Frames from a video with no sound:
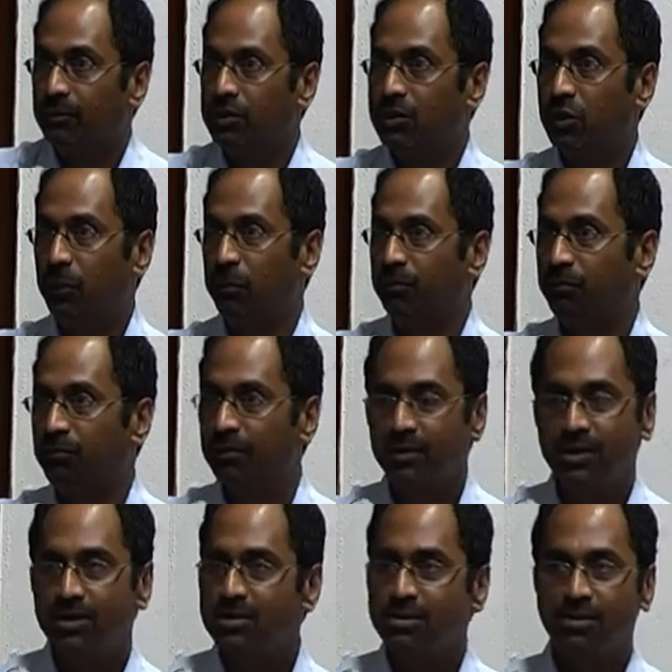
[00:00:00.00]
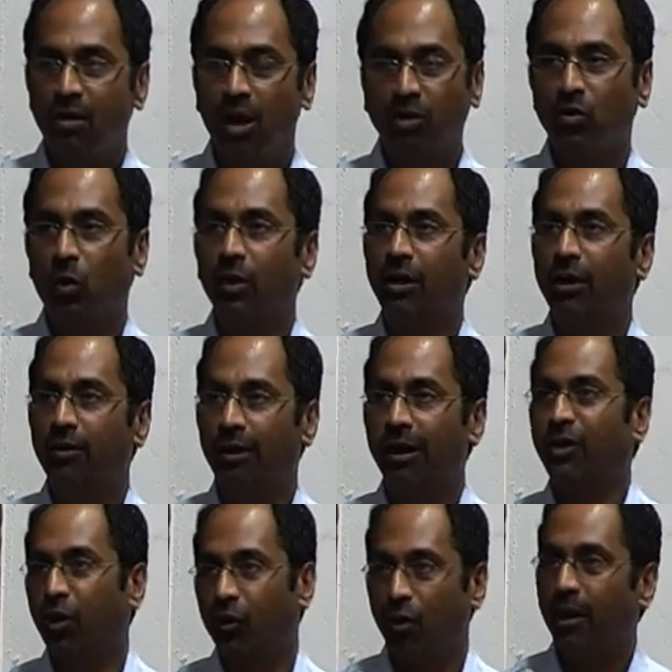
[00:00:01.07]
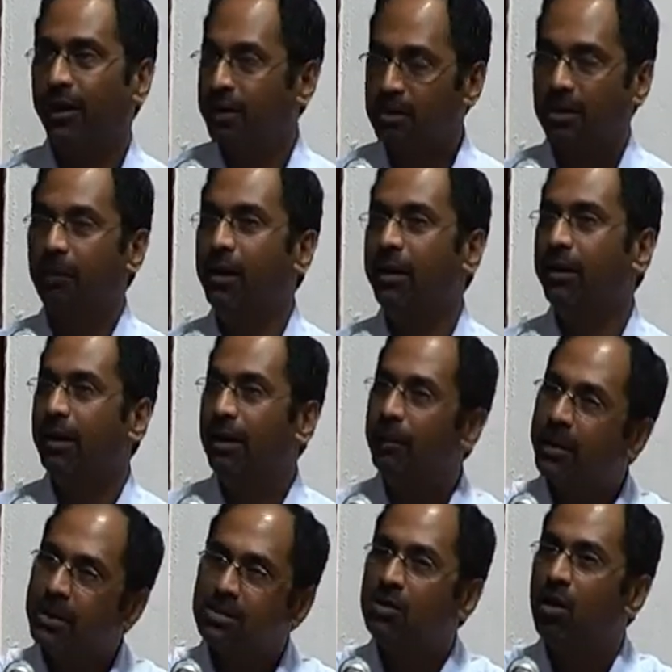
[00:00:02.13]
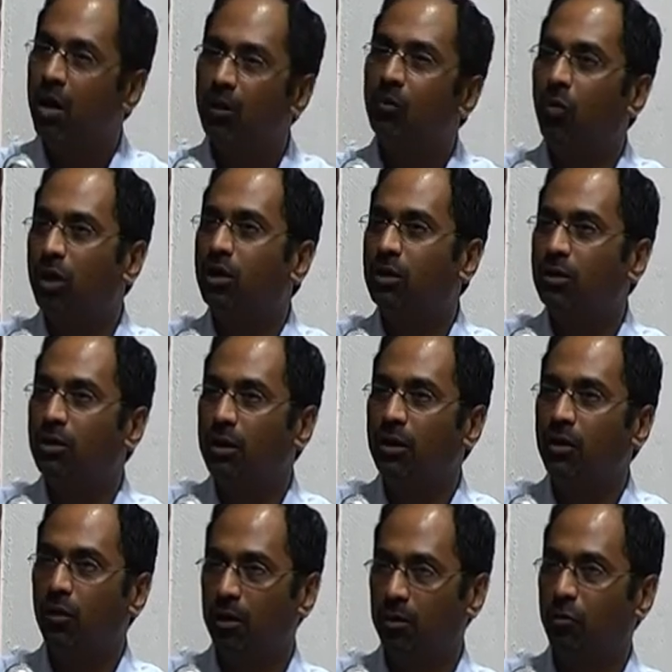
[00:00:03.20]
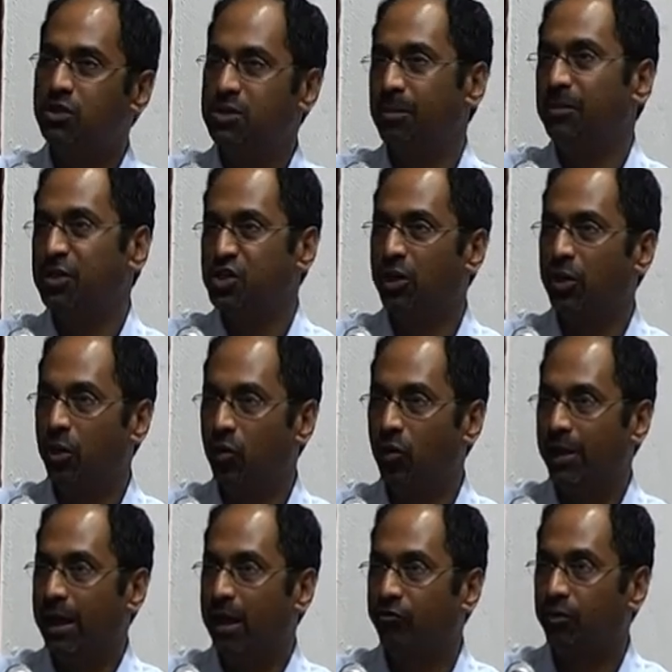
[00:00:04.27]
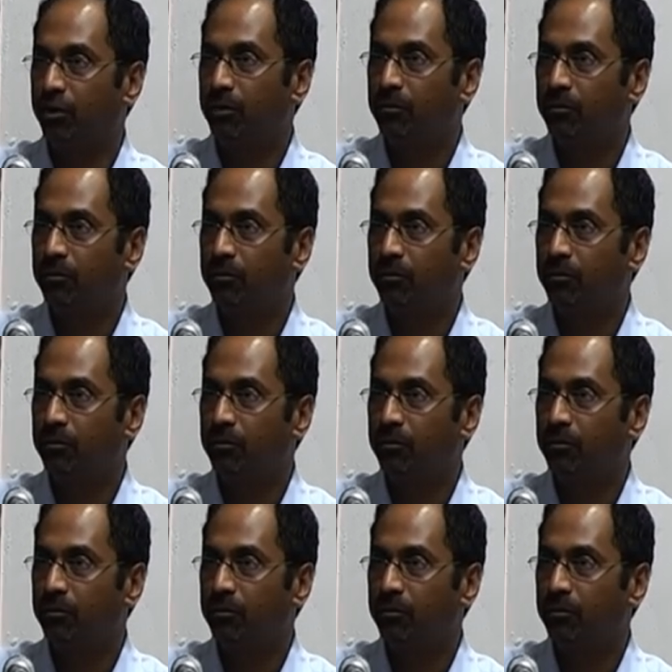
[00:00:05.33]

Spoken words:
So it's not totally right or wrong. It completely depends on what's the mission that you're going after.